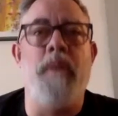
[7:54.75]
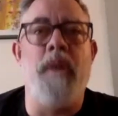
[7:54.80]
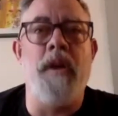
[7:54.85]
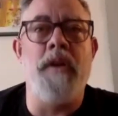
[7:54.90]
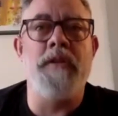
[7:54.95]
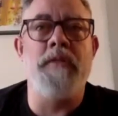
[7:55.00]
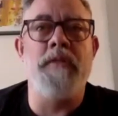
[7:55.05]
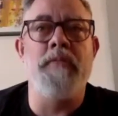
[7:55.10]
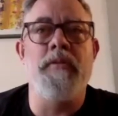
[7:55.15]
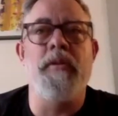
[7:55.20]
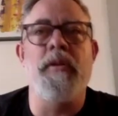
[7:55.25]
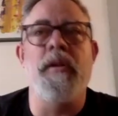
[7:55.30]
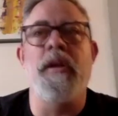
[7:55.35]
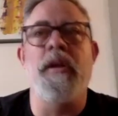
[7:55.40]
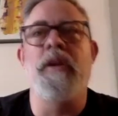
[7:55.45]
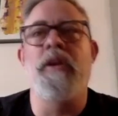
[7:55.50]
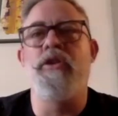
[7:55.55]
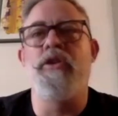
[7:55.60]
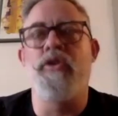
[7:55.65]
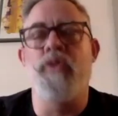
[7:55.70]
possible
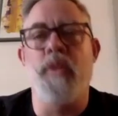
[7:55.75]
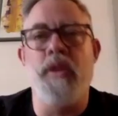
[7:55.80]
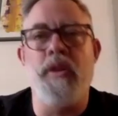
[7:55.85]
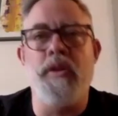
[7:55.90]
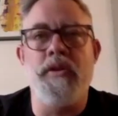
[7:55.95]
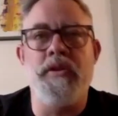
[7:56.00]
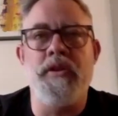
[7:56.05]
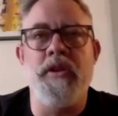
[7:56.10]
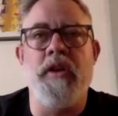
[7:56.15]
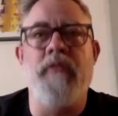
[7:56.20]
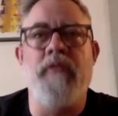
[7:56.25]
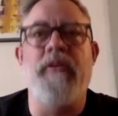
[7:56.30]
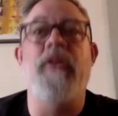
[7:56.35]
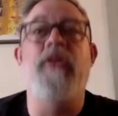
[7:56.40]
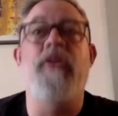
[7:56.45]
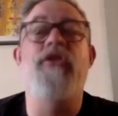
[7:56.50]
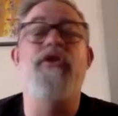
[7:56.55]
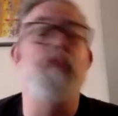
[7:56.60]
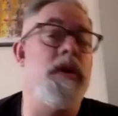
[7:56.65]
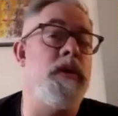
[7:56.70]
and enjoy yourself and
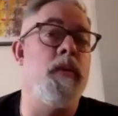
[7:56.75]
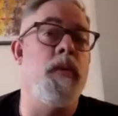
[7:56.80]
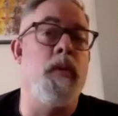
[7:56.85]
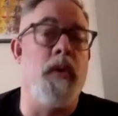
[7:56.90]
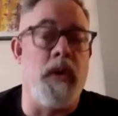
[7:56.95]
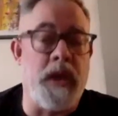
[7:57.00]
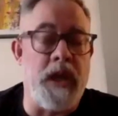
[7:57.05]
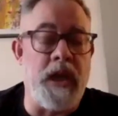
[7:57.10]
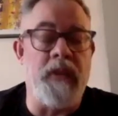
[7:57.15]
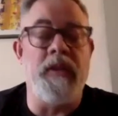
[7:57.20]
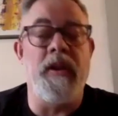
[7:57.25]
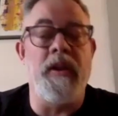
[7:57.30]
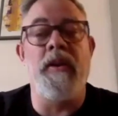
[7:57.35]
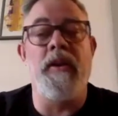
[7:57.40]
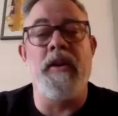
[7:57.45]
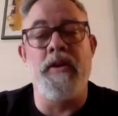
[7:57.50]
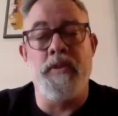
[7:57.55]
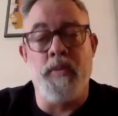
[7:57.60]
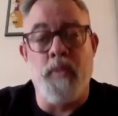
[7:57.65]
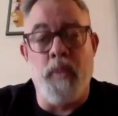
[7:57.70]
enjoy working
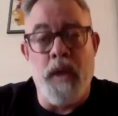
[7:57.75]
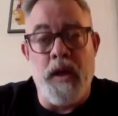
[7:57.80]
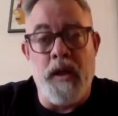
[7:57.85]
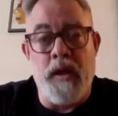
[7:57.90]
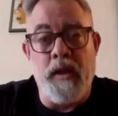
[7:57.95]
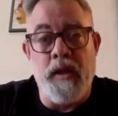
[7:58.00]
there as well.